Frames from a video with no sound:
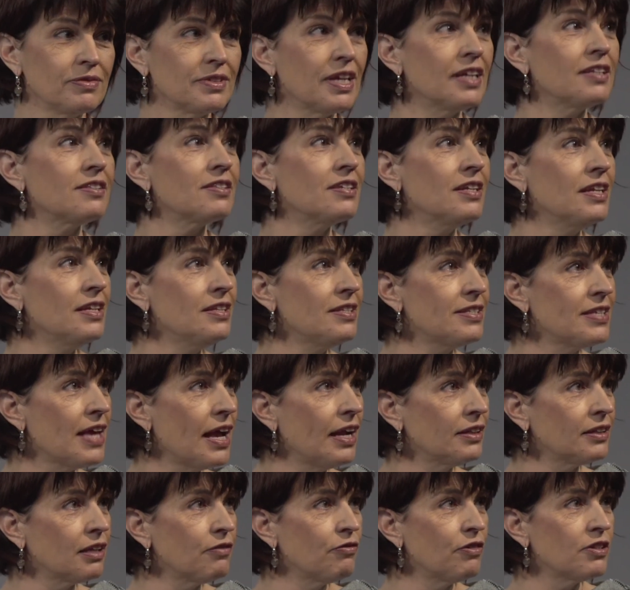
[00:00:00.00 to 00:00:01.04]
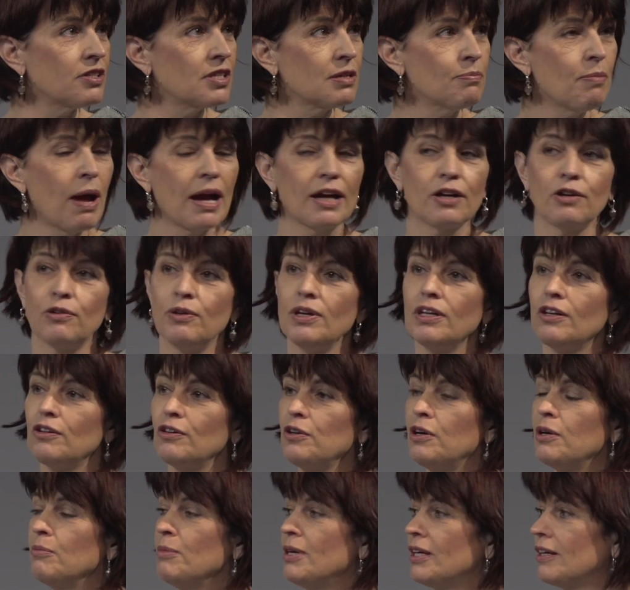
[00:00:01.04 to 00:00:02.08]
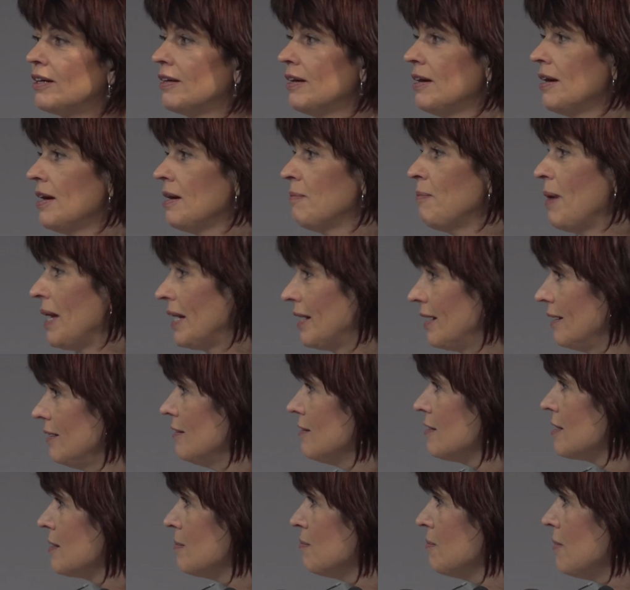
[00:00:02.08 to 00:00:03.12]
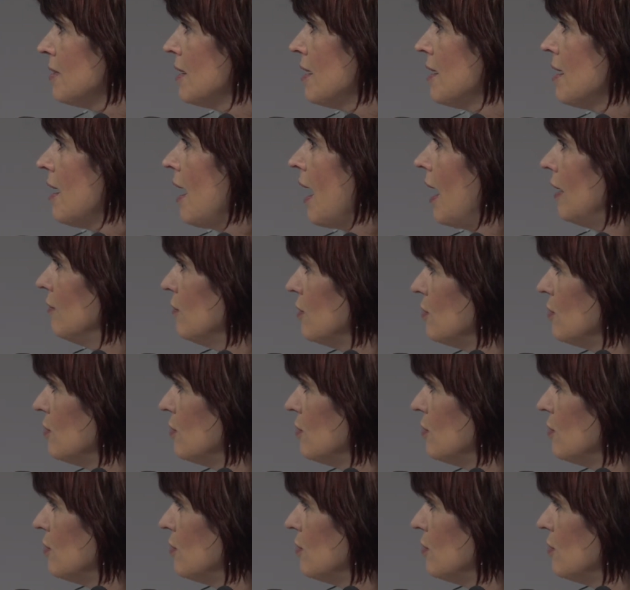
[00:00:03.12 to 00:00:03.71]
It's an incentive, it's a macroeconomic mechanism, and